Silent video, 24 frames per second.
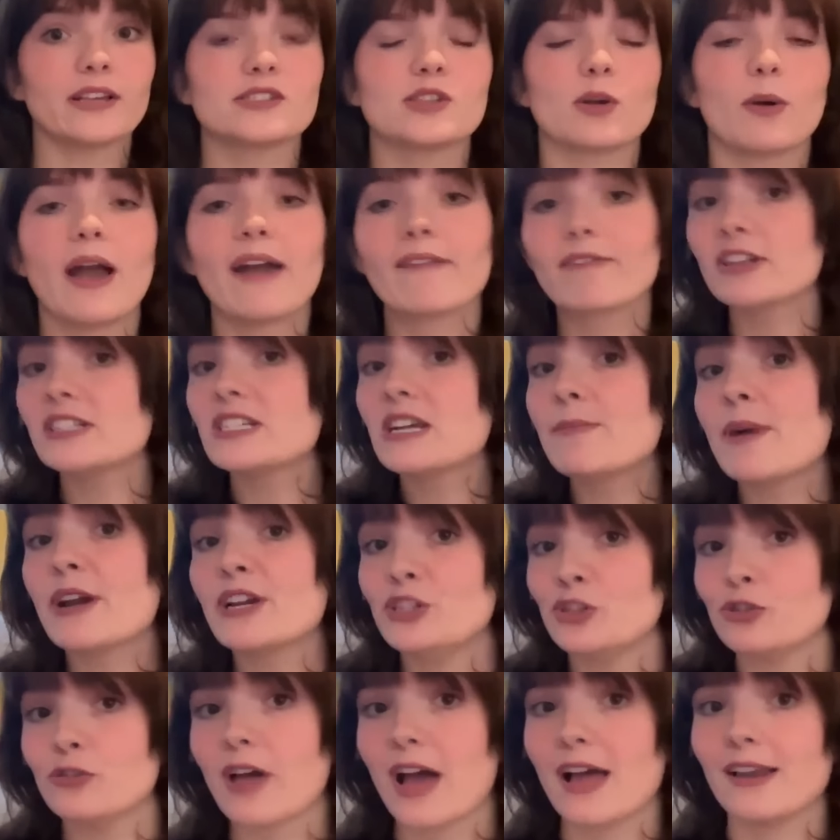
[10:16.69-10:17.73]
So every time I
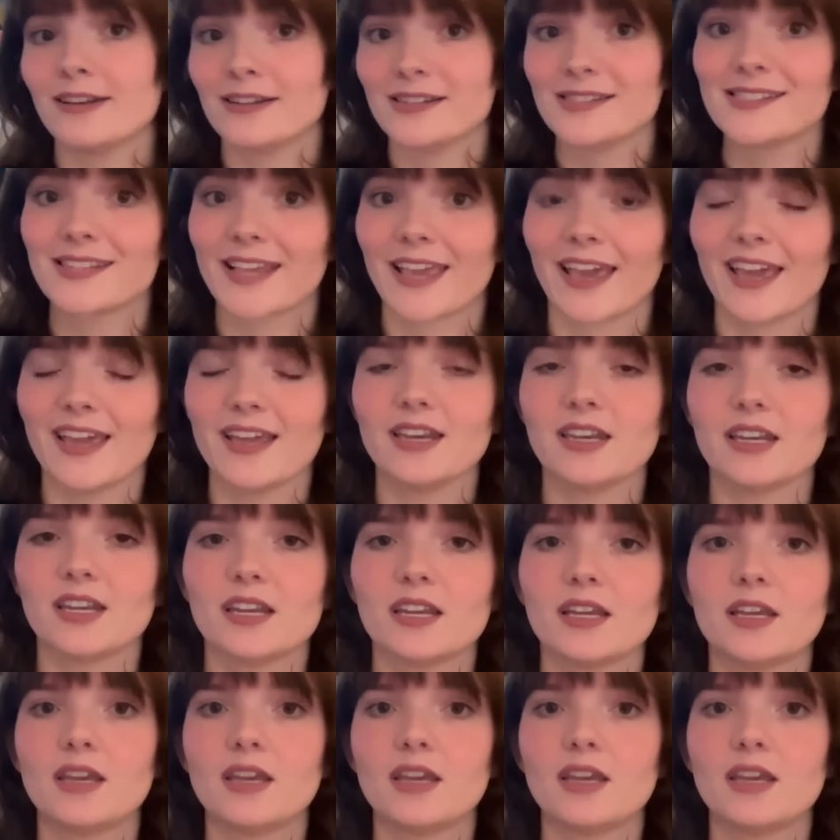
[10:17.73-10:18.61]
do that in a skit,